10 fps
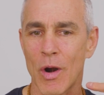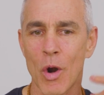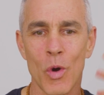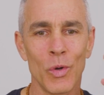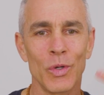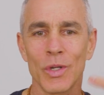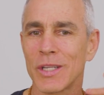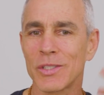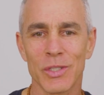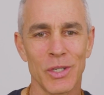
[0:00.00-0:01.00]
our own
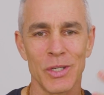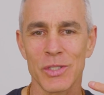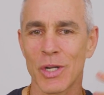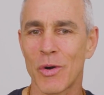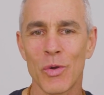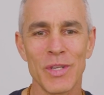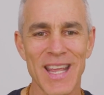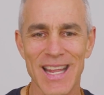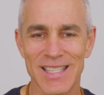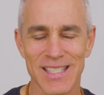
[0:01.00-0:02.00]
concerns, our own
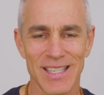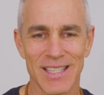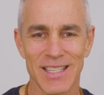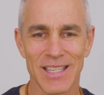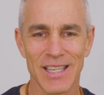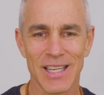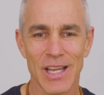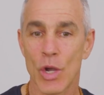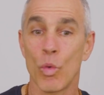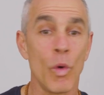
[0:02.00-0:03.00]
needs.
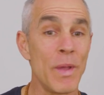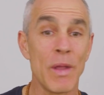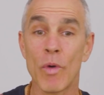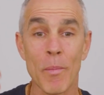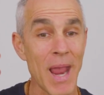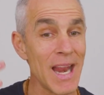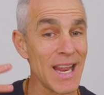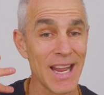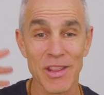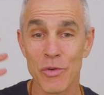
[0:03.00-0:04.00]
We'll be
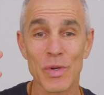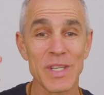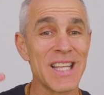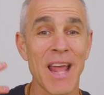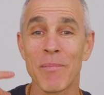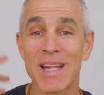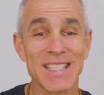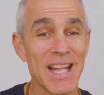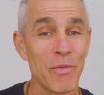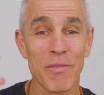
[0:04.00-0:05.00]
remaining in the
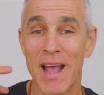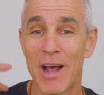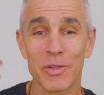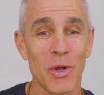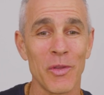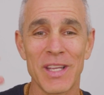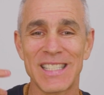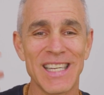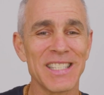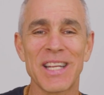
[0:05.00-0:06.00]
resentments that we've held all
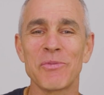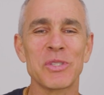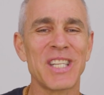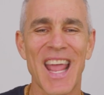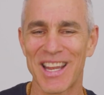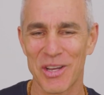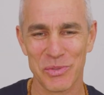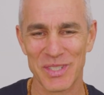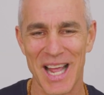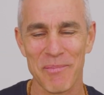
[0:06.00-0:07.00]
these years, and we'll stay in
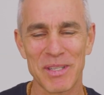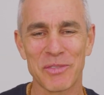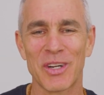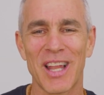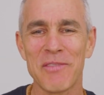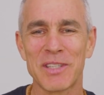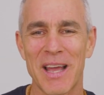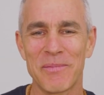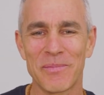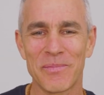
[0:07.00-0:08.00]
those resentments for a
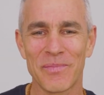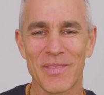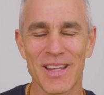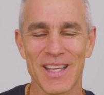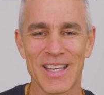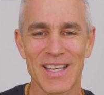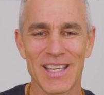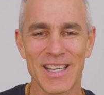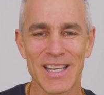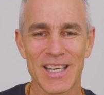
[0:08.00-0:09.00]
lifetime.
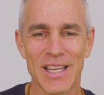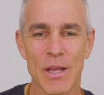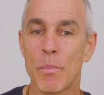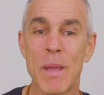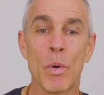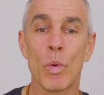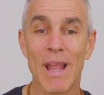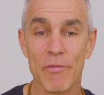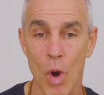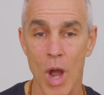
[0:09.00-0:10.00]
People will
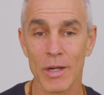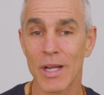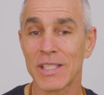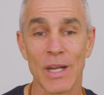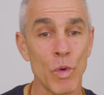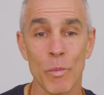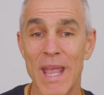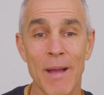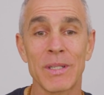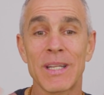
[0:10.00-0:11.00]
have wronged us, and we'll
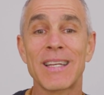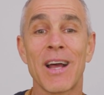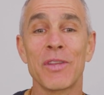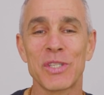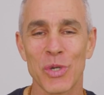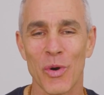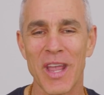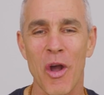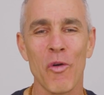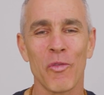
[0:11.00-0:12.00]
be able to tell the
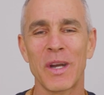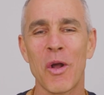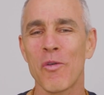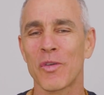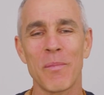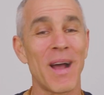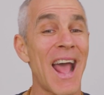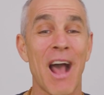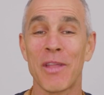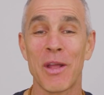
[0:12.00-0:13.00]
story over and over about
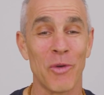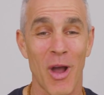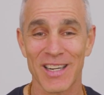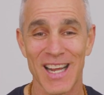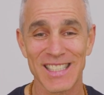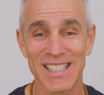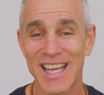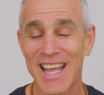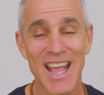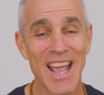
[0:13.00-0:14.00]
how they wronged us
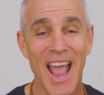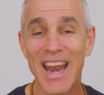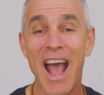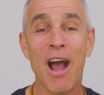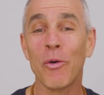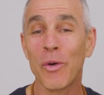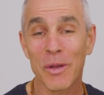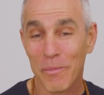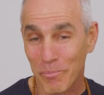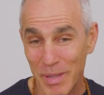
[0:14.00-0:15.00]
and how,
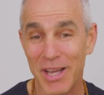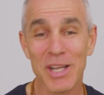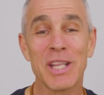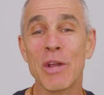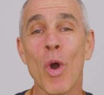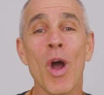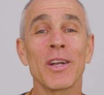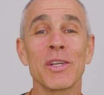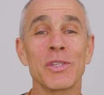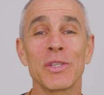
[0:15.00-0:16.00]
because they
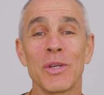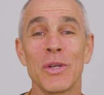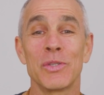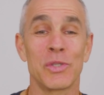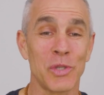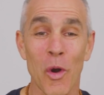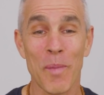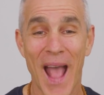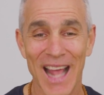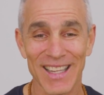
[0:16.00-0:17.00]
wronged us so
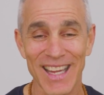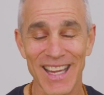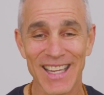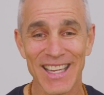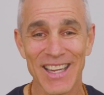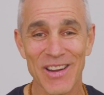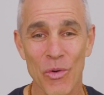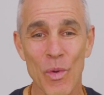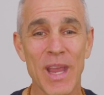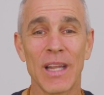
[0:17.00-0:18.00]
badly,
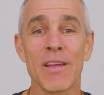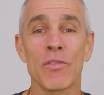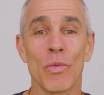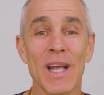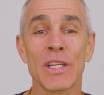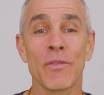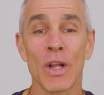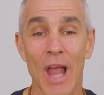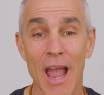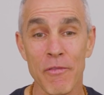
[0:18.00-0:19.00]
we can live the rest of
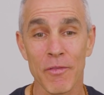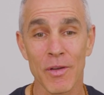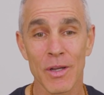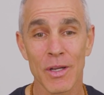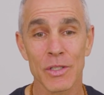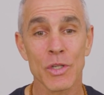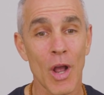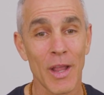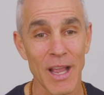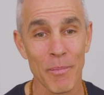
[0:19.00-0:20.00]
our life
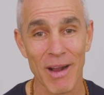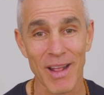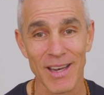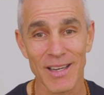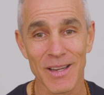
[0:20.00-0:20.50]
talking about it